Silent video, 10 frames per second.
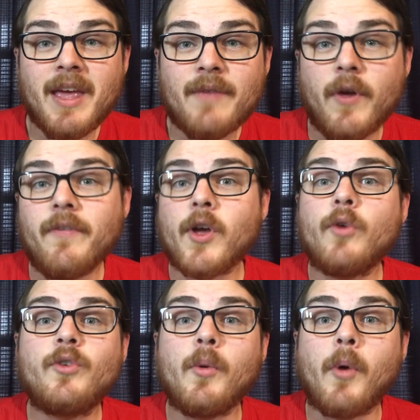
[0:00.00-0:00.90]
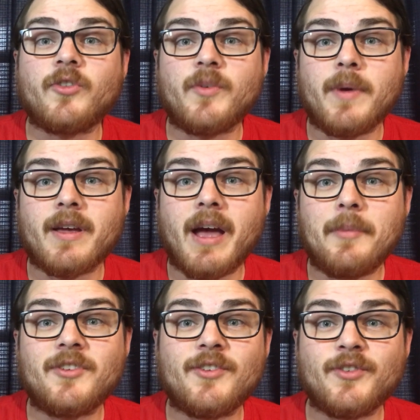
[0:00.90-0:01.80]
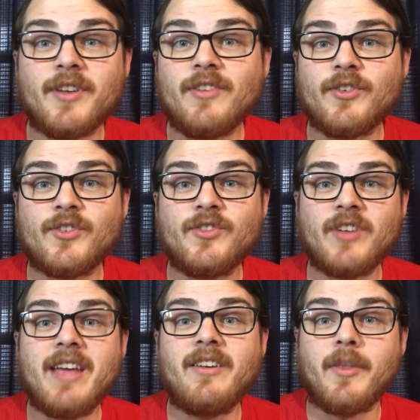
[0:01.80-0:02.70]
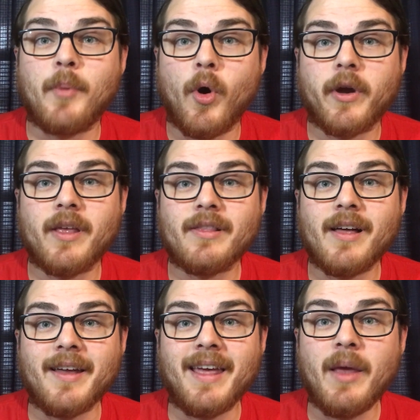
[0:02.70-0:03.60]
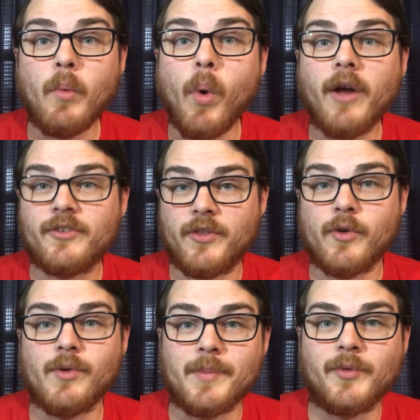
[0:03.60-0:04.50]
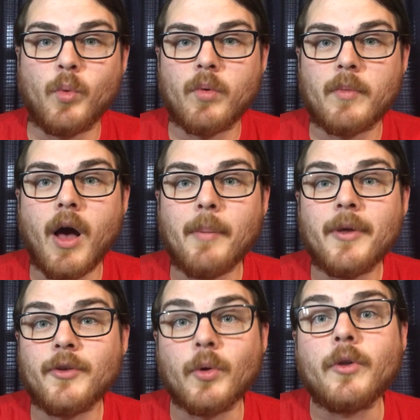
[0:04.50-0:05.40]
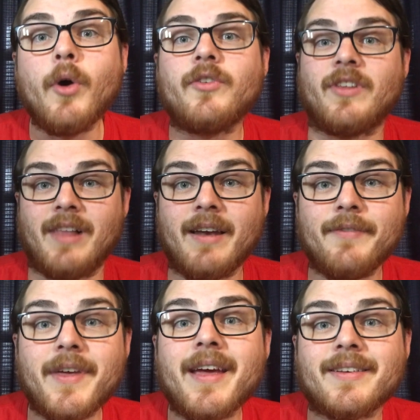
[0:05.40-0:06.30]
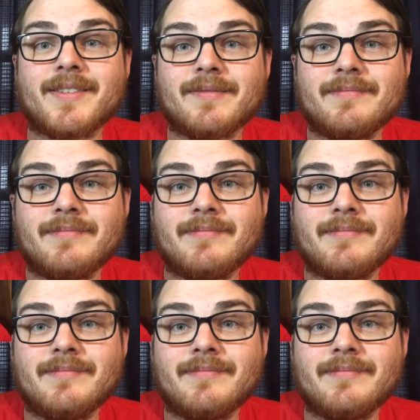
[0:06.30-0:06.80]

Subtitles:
If you ever go to a marching band competition and just stand in the parking lot and watch the groups warm up, you'll notice a lot of things.